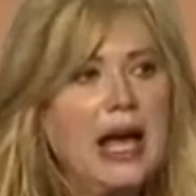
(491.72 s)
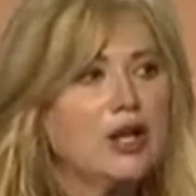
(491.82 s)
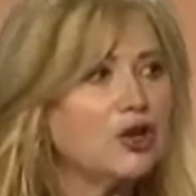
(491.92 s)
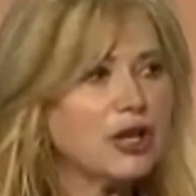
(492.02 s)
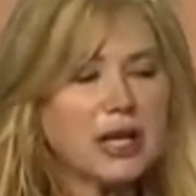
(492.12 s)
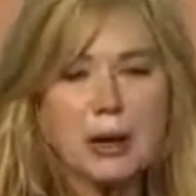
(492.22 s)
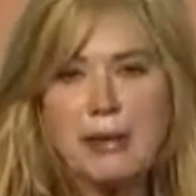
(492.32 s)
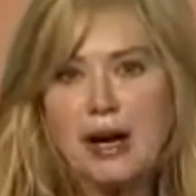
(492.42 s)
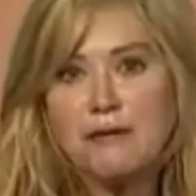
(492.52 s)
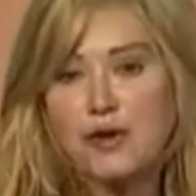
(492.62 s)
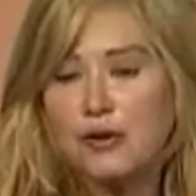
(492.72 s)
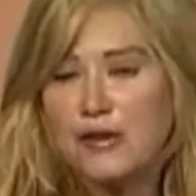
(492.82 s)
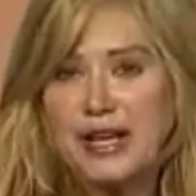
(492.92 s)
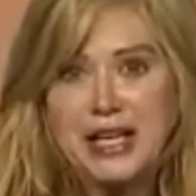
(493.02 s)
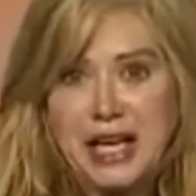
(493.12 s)
You can come out for a
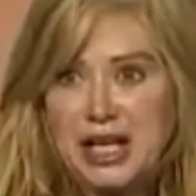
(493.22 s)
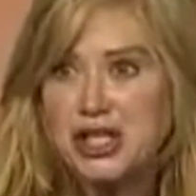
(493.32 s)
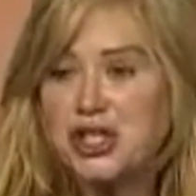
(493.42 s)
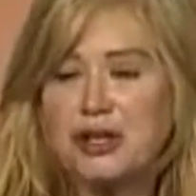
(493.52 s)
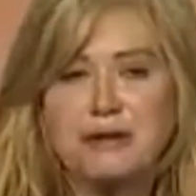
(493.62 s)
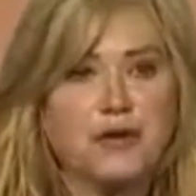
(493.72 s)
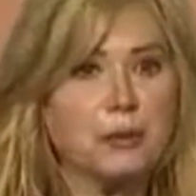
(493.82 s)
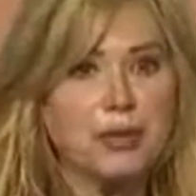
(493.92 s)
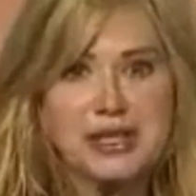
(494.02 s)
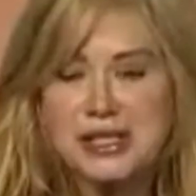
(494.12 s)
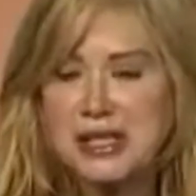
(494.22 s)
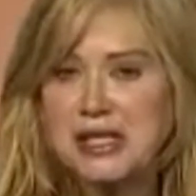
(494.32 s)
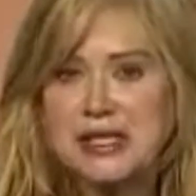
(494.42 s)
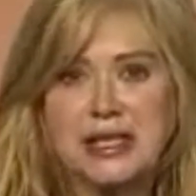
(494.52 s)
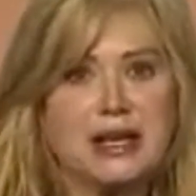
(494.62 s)
vacation, for
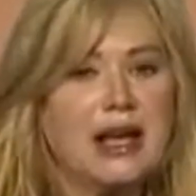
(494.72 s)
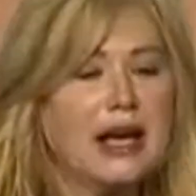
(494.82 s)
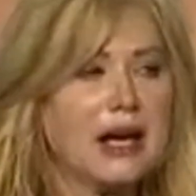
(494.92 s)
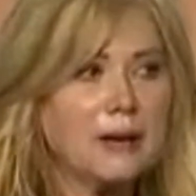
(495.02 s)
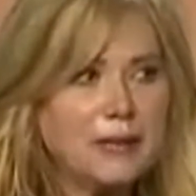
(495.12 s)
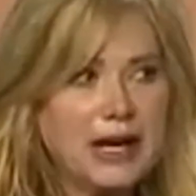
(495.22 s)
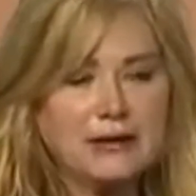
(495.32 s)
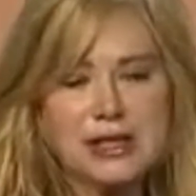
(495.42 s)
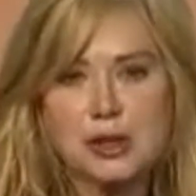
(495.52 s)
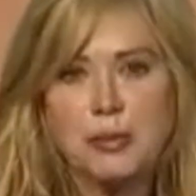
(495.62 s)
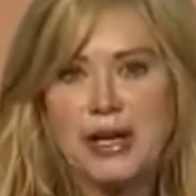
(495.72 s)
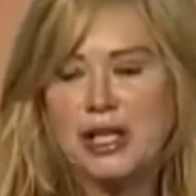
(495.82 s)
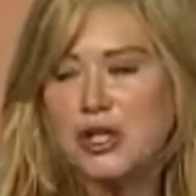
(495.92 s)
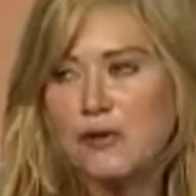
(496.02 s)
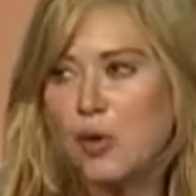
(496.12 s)
business. Come down to
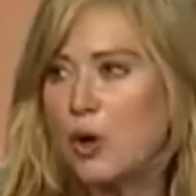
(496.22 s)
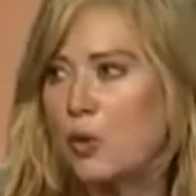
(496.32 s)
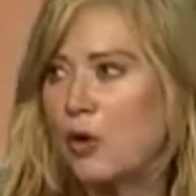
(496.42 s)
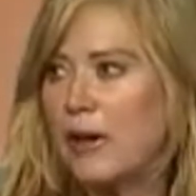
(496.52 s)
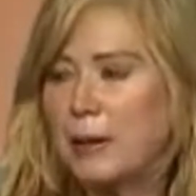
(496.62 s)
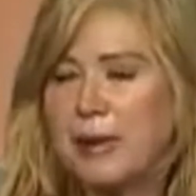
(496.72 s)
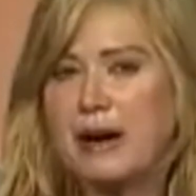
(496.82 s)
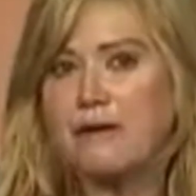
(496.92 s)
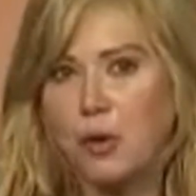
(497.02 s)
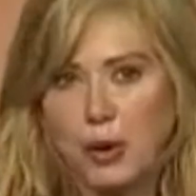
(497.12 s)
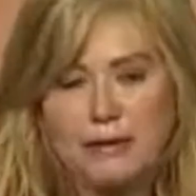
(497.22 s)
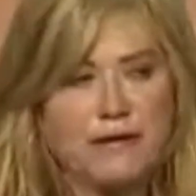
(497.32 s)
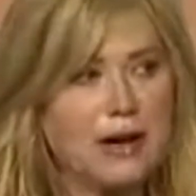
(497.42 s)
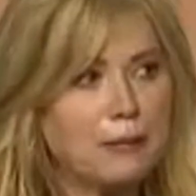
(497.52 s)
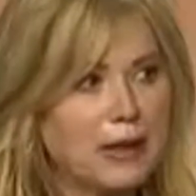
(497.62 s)
Spanish Fork. We're only about
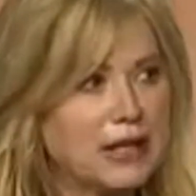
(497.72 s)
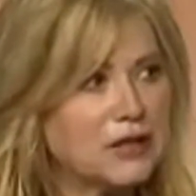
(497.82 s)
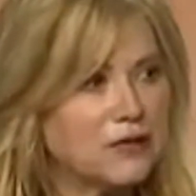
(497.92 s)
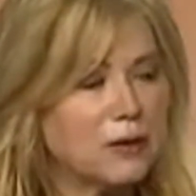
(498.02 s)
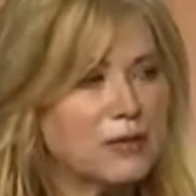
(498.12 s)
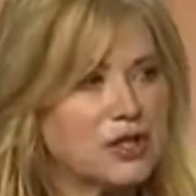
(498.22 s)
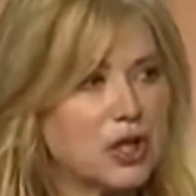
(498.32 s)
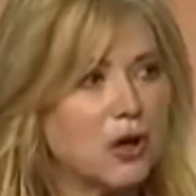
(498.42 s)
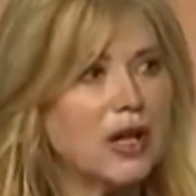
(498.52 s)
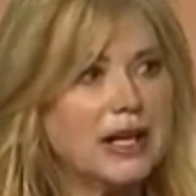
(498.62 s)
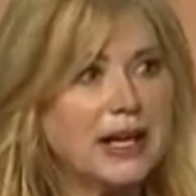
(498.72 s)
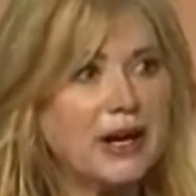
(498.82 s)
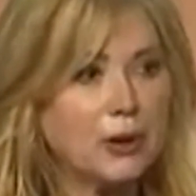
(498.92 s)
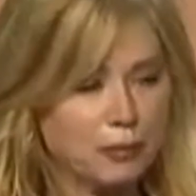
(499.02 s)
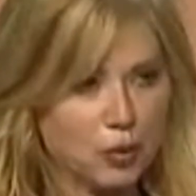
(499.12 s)
45 minutes from the Salt Lake
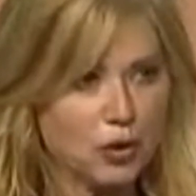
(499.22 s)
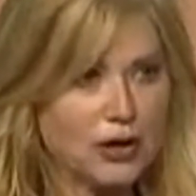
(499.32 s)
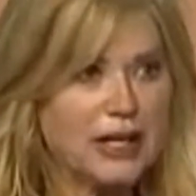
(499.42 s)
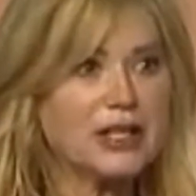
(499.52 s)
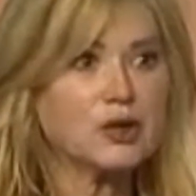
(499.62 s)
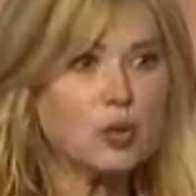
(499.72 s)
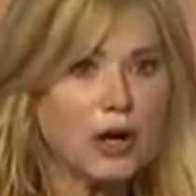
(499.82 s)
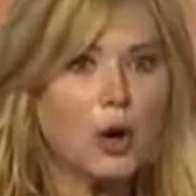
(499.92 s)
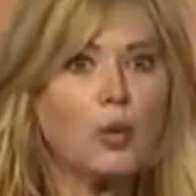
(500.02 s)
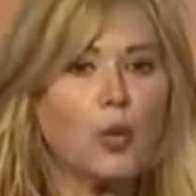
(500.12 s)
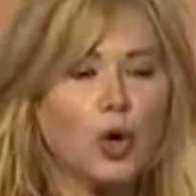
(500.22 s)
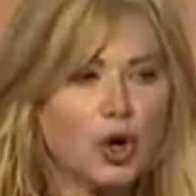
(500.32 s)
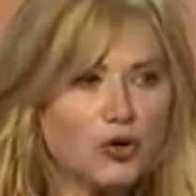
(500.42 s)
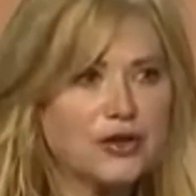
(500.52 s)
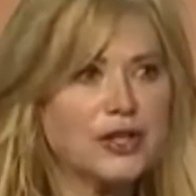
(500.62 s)
Airport. It is well
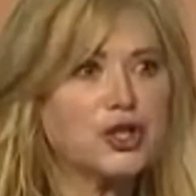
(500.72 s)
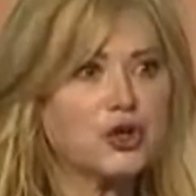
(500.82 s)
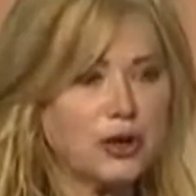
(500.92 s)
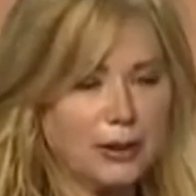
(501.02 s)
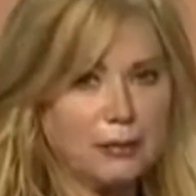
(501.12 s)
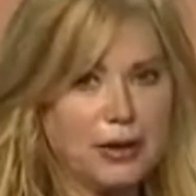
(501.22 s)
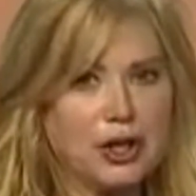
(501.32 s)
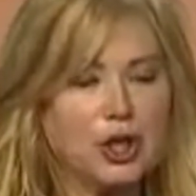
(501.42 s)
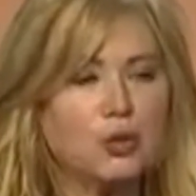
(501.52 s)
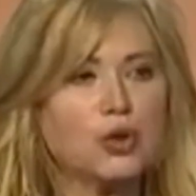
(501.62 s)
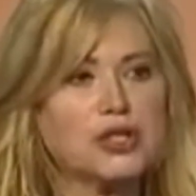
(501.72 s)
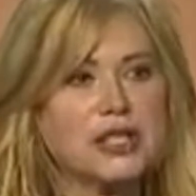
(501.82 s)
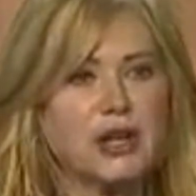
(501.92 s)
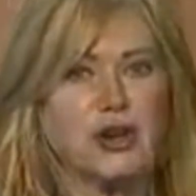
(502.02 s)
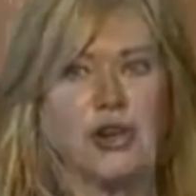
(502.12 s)
worth the trip. You will see our